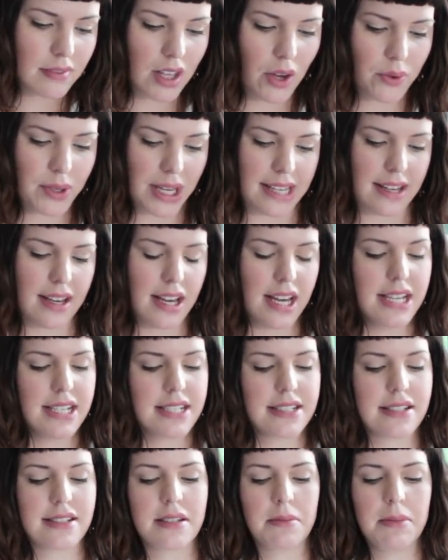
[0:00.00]
Okay,
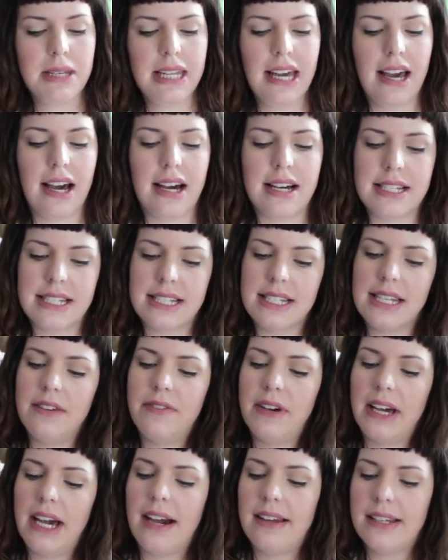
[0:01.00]
so somebody asked
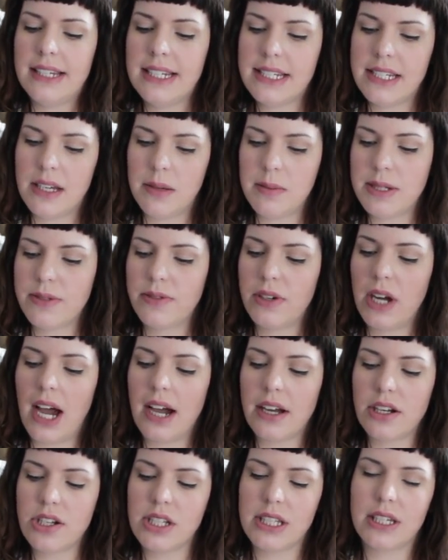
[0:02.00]
if I had any tips for
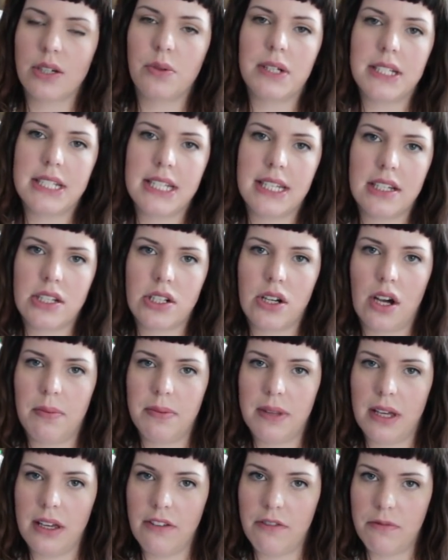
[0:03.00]
actually quilting a
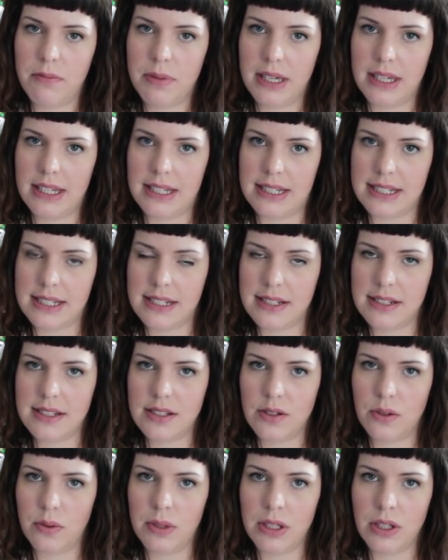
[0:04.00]
top that you've pieced.
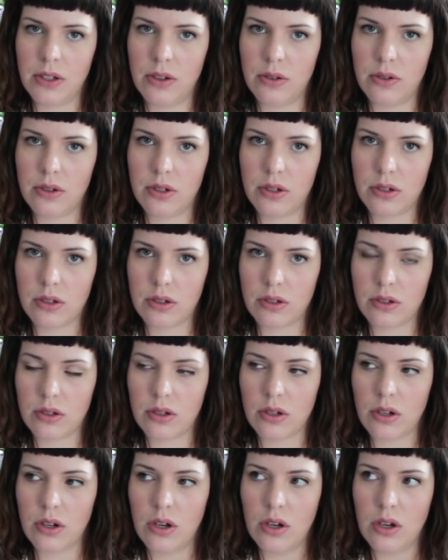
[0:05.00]
So
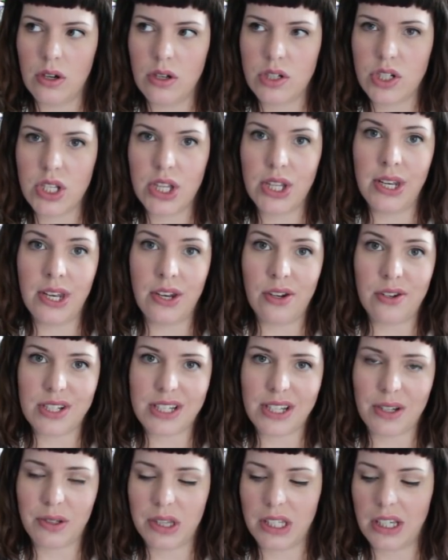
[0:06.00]
to the
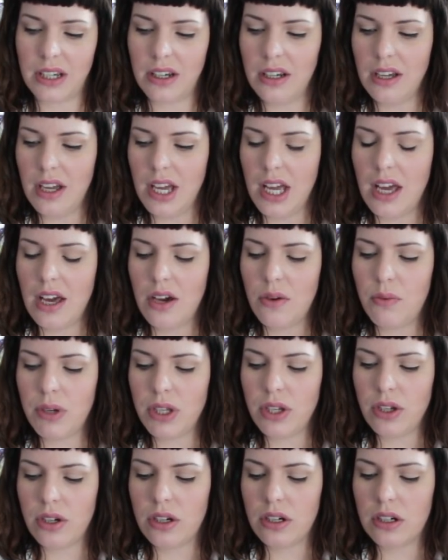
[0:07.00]
knitters out there,
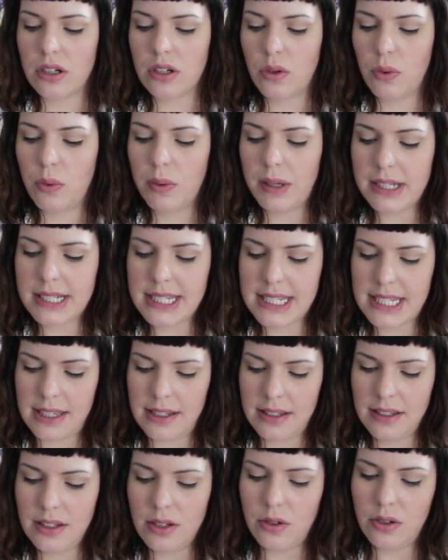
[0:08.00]
when you're
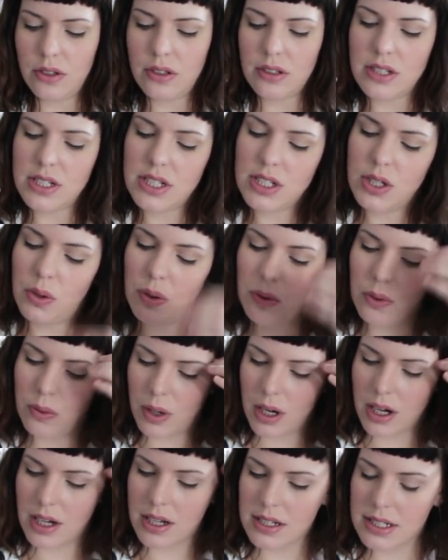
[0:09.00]
quilting, you'll
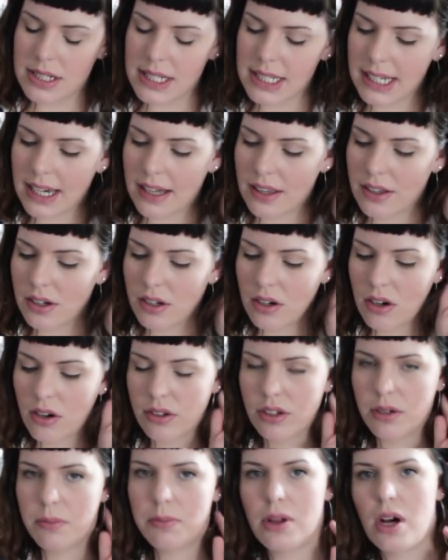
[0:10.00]
sew together
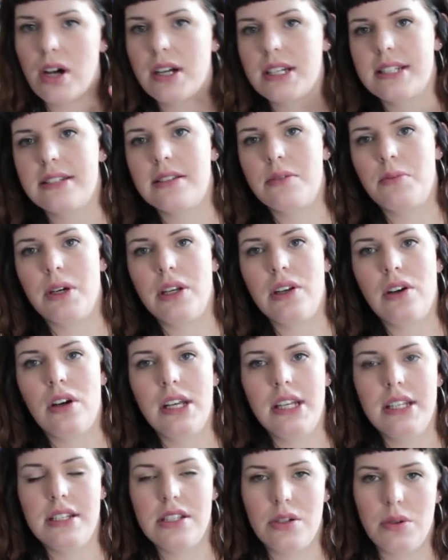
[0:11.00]
all your blocks and
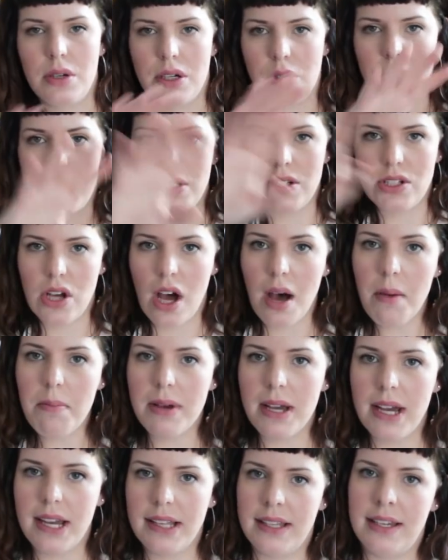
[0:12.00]
whatnot into a quilt top,
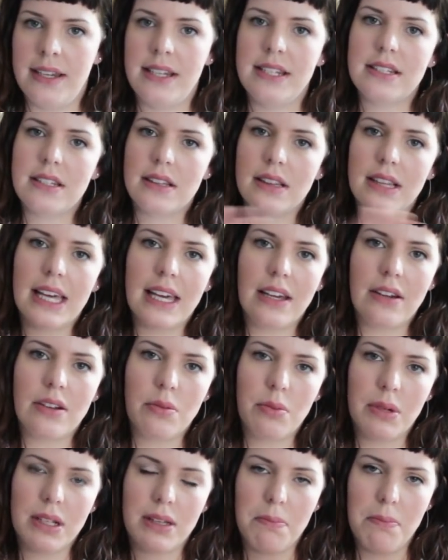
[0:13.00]
and then it's
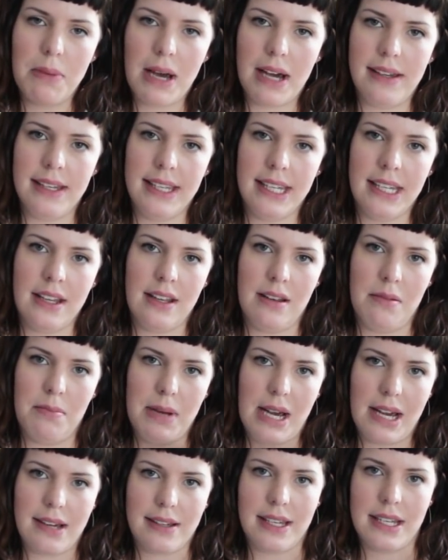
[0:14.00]
layered with batting and
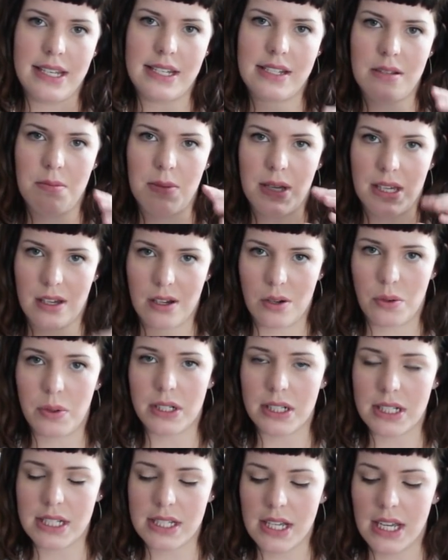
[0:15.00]
backing to make a
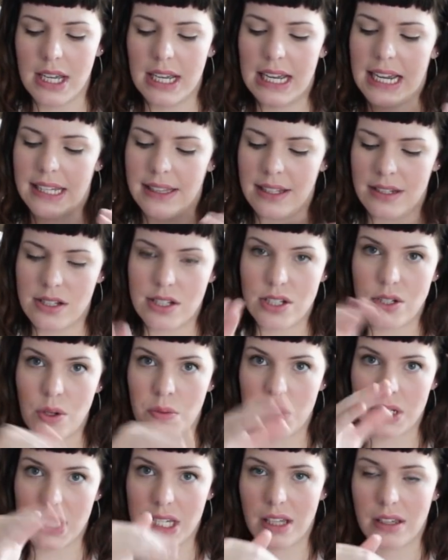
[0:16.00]
quilt, and then
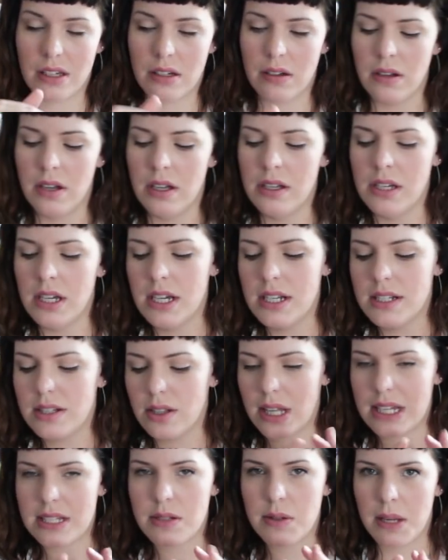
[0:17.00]
sewn together. So
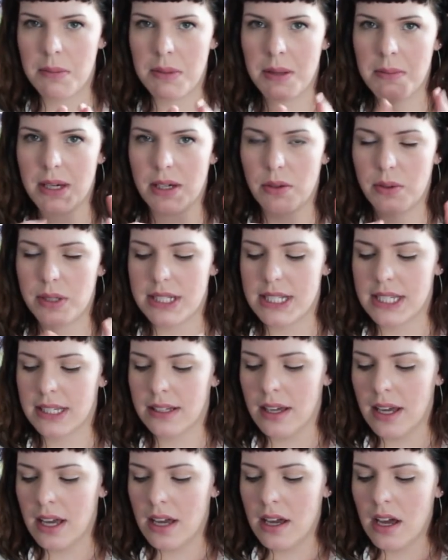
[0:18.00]
that's what I mean by quilting.